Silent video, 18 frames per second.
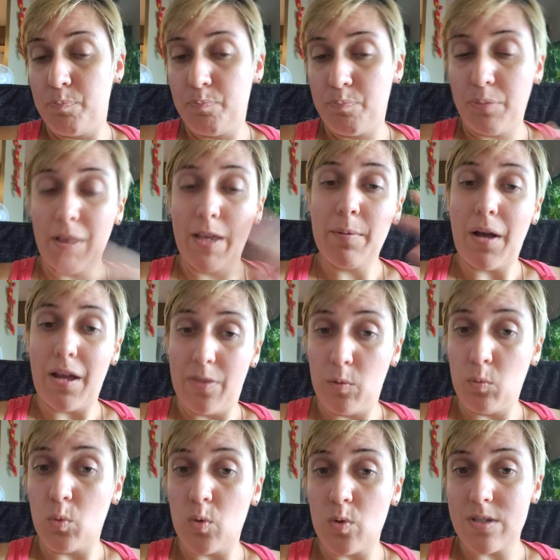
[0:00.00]
play by the
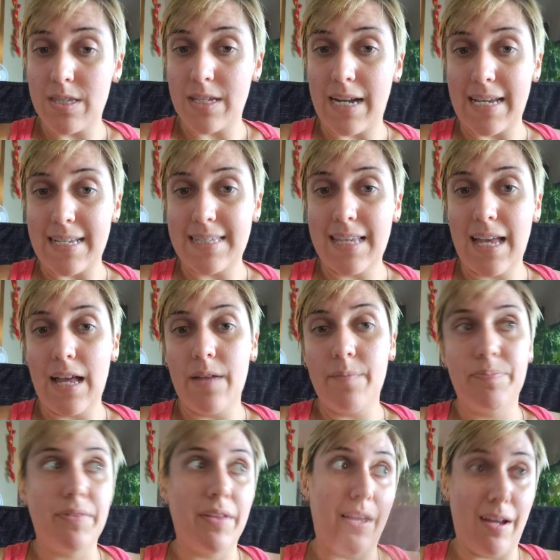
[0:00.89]
rules that I
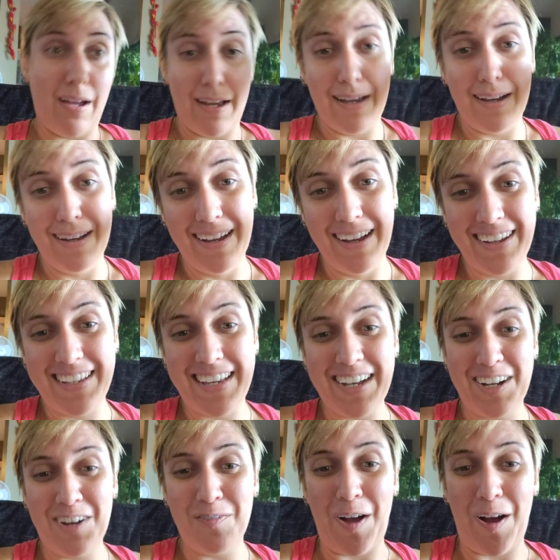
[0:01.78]
set, I
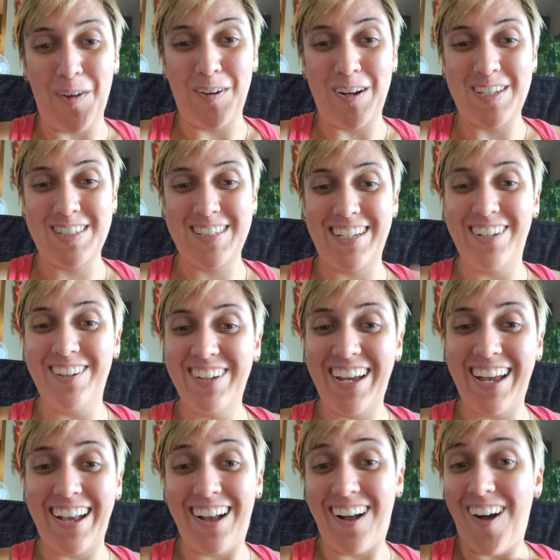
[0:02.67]
kick them out. I say,
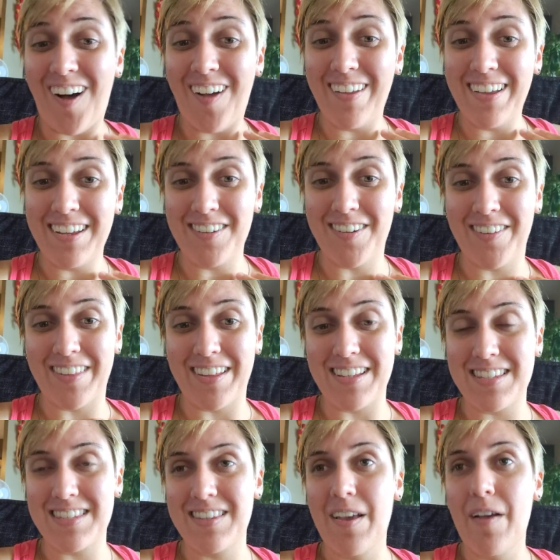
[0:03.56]
okay, I'll handle
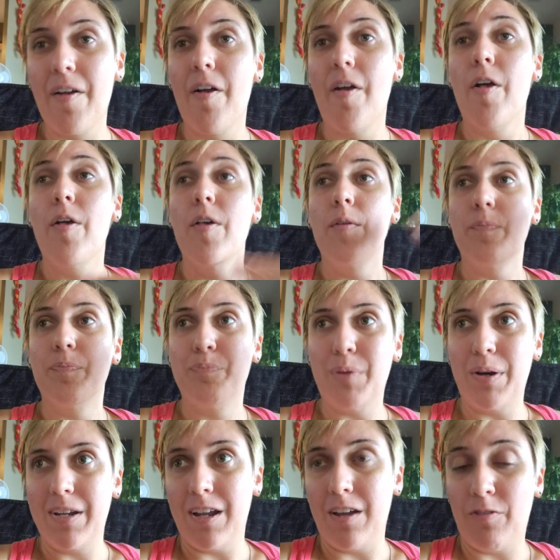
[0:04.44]
this.
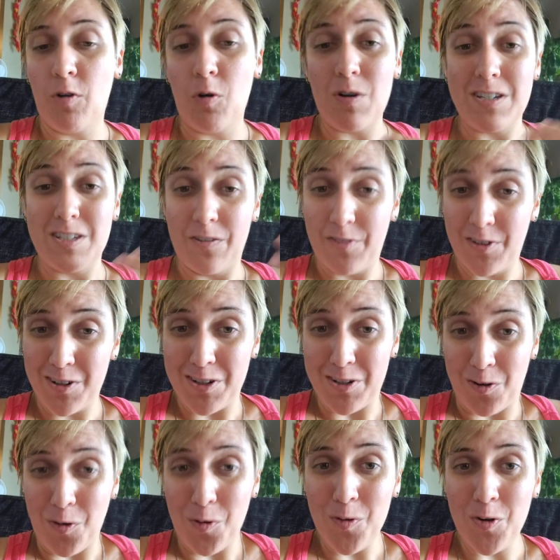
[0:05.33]
But of course, if you're in
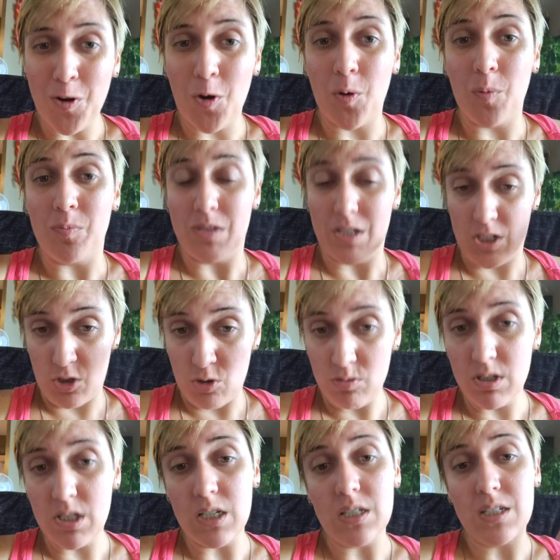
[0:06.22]
your own home, then you
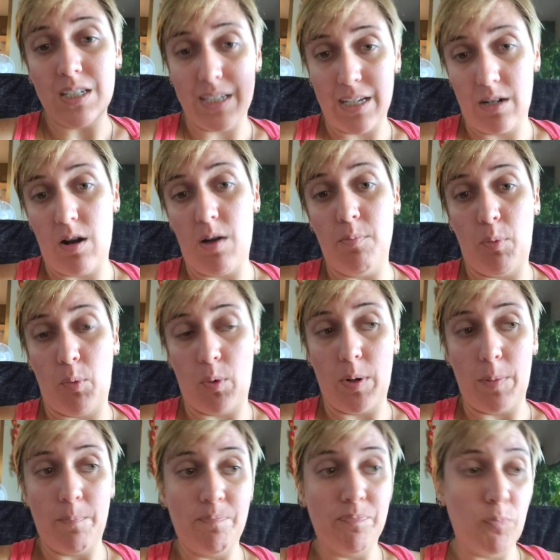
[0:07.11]
need to get on
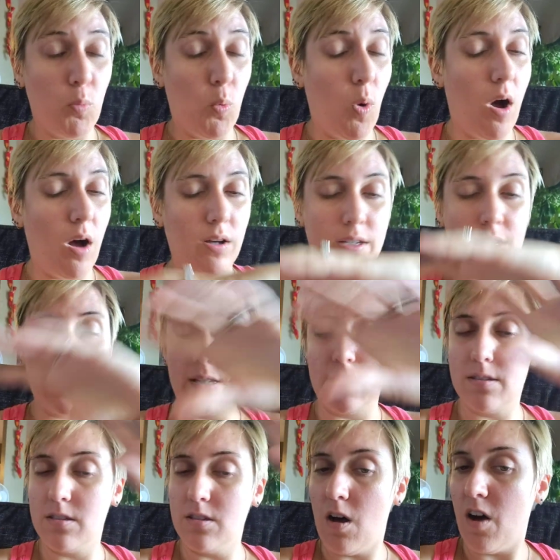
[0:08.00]
board. Walking,
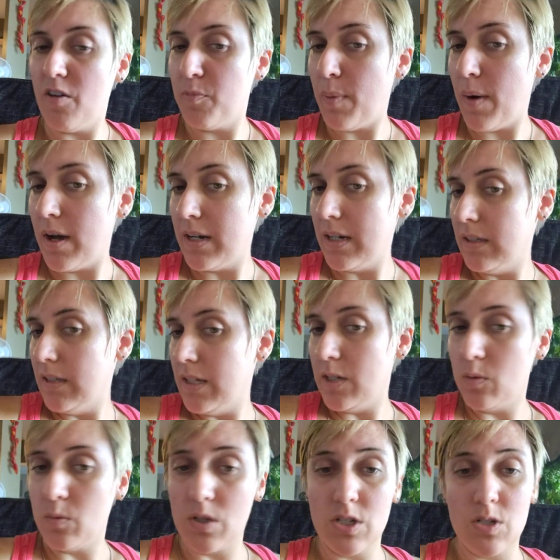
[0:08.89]
soft body
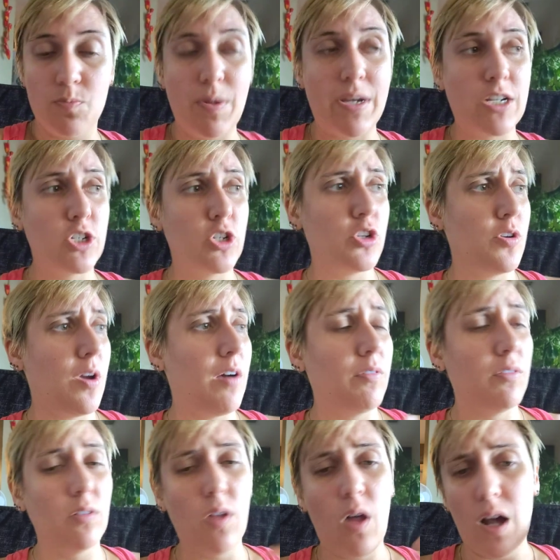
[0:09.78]
language, make sure you have
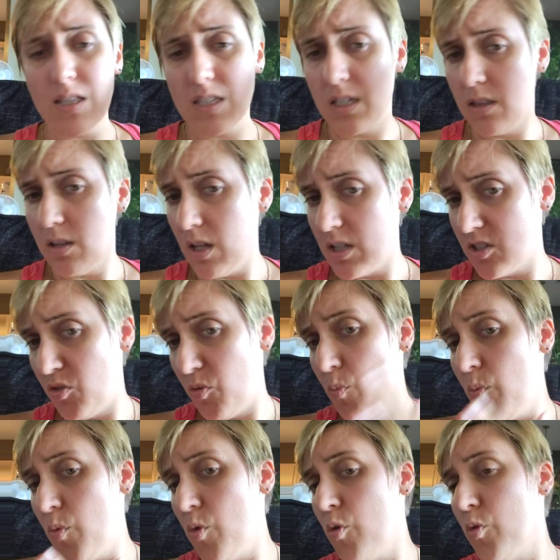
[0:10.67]
lots and lots of
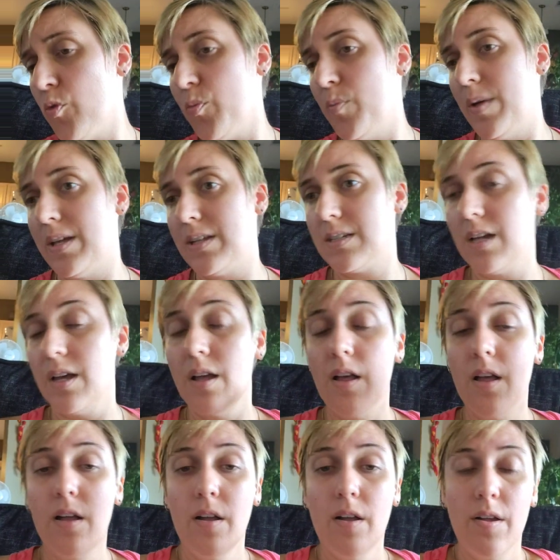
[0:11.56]
movement.
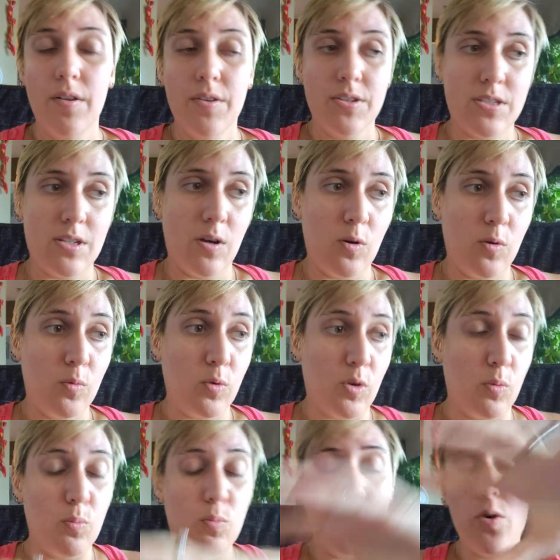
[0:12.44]
So
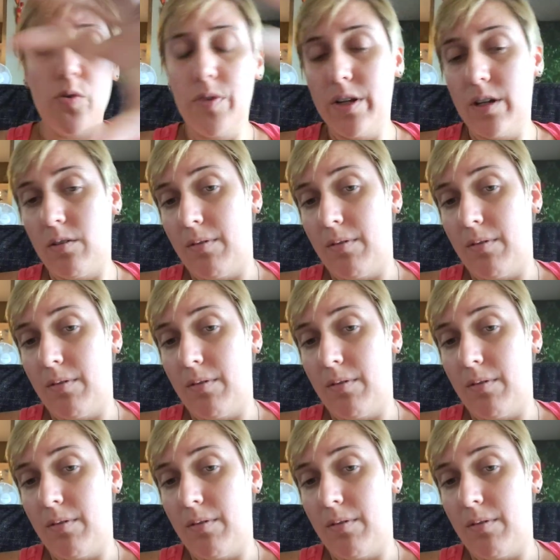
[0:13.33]
we're moving